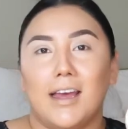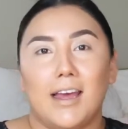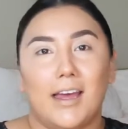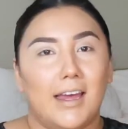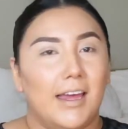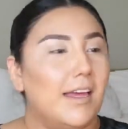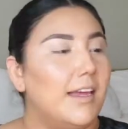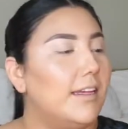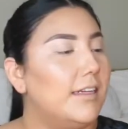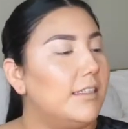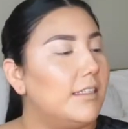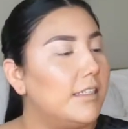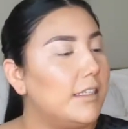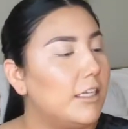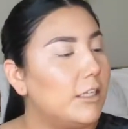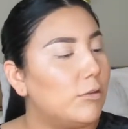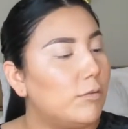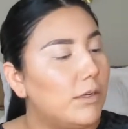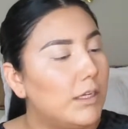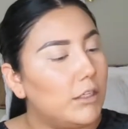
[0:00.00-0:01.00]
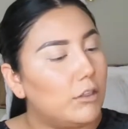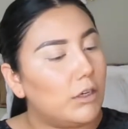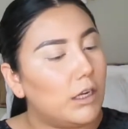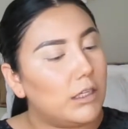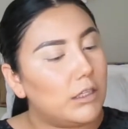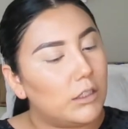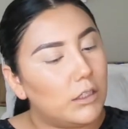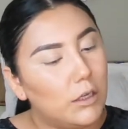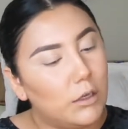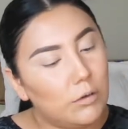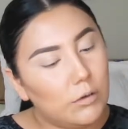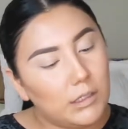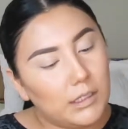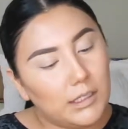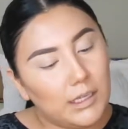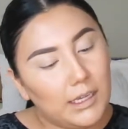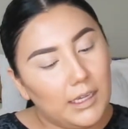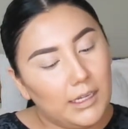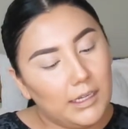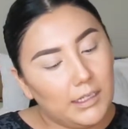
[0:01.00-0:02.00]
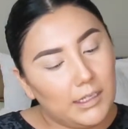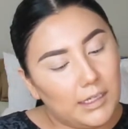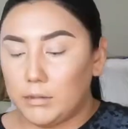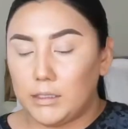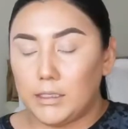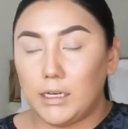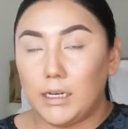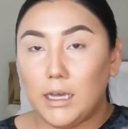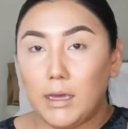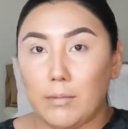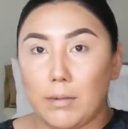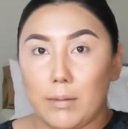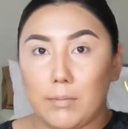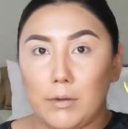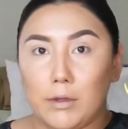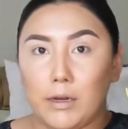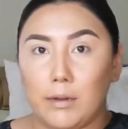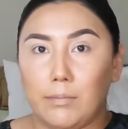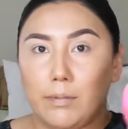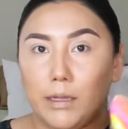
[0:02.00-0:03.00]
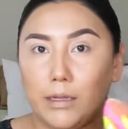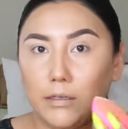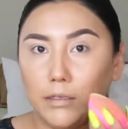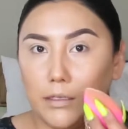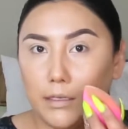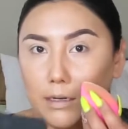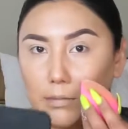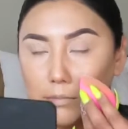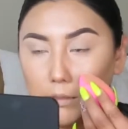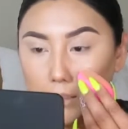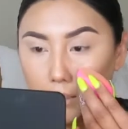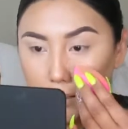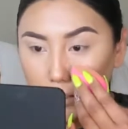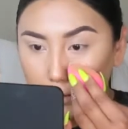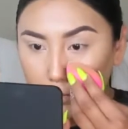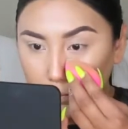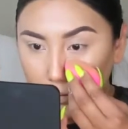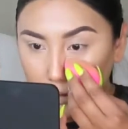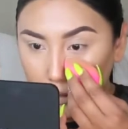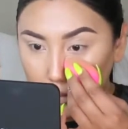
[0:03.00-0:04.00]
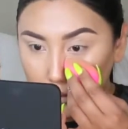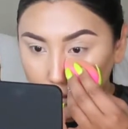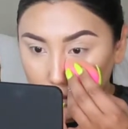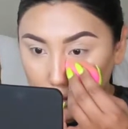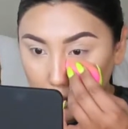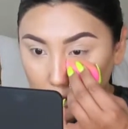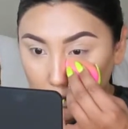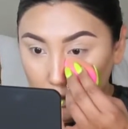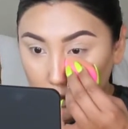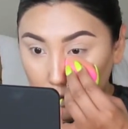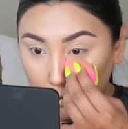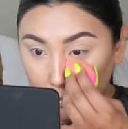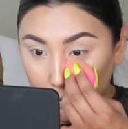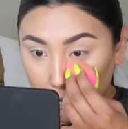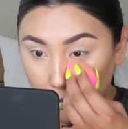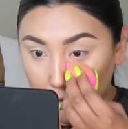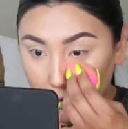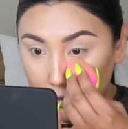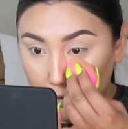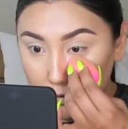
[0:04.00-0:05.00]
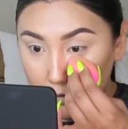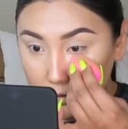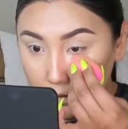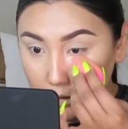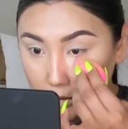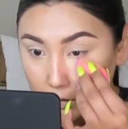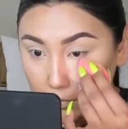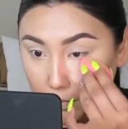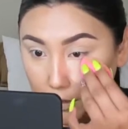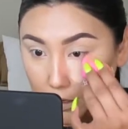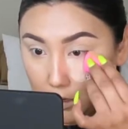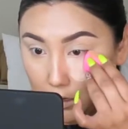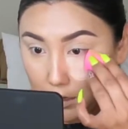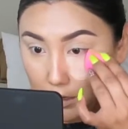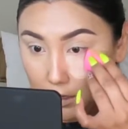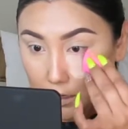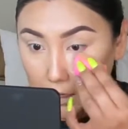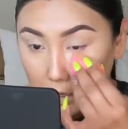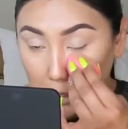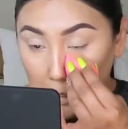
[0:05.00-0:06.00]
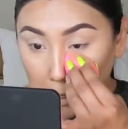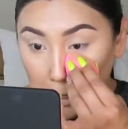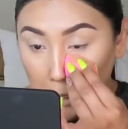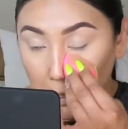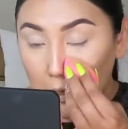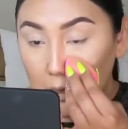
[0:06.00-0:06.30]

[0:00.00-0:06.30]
and this one is translucent. I'm just gonna get my beauty blender and I'm just gonna place the powder underneath my eye.